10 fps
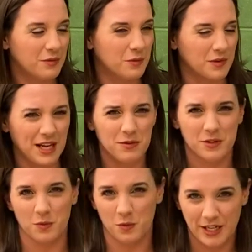well,
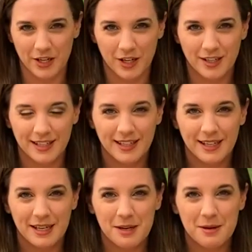that's weird.
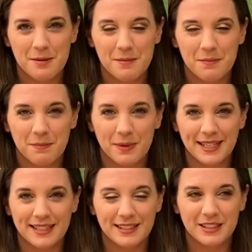
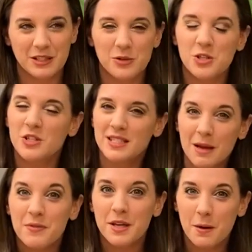But there was just
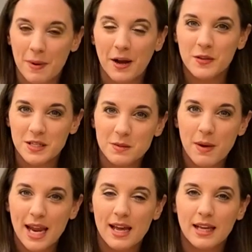something about this
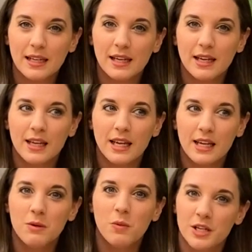man.
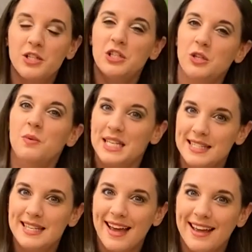He wanted to do what he
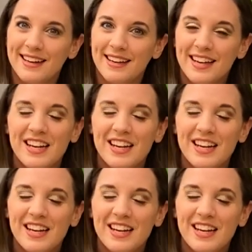said.